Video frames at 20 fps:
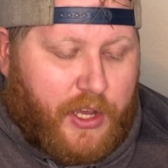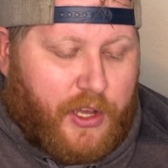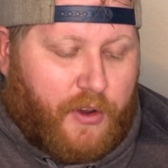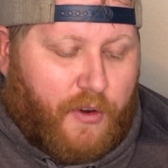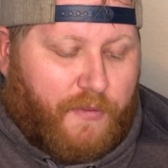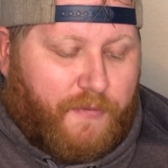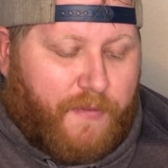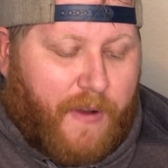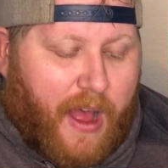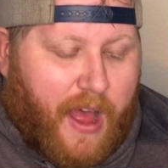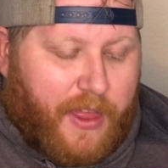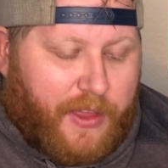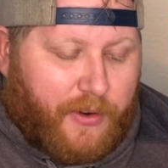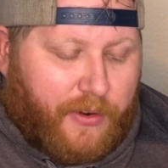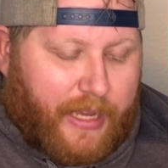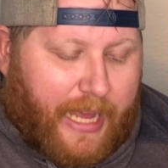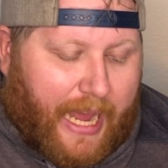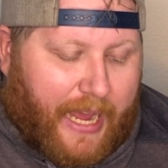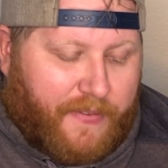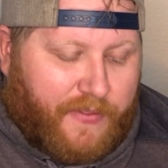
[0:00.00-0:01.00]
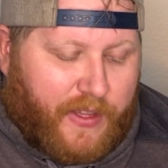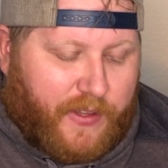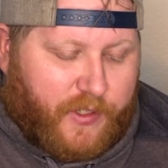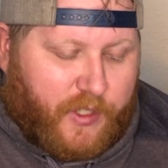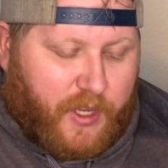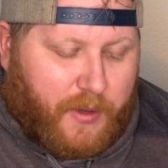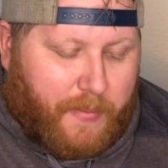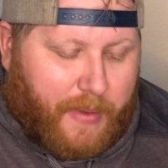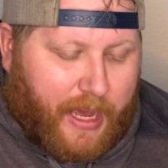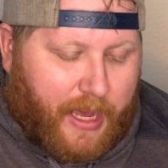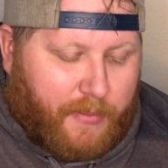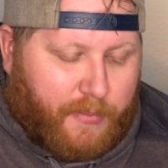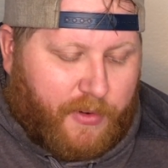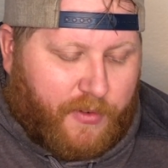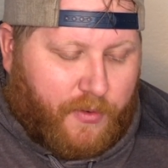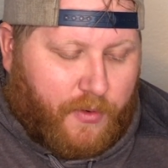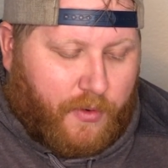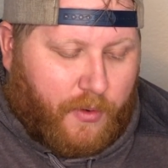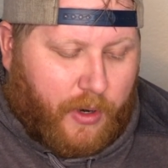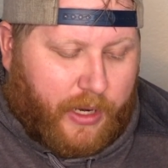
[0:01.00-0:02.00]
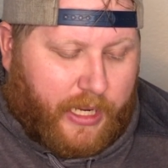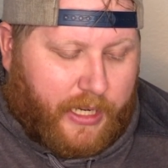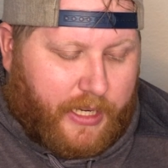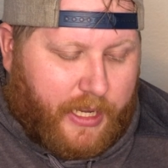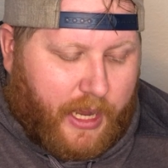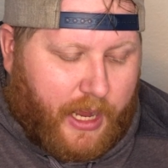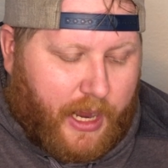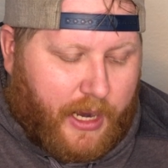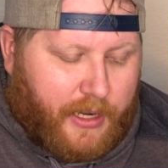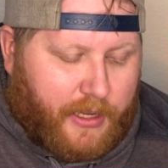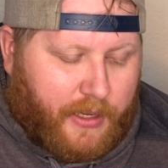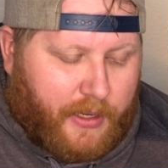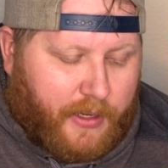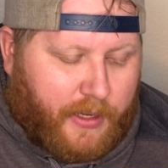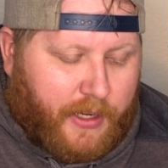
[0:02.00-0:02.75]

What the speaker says: your father gave this command before he died.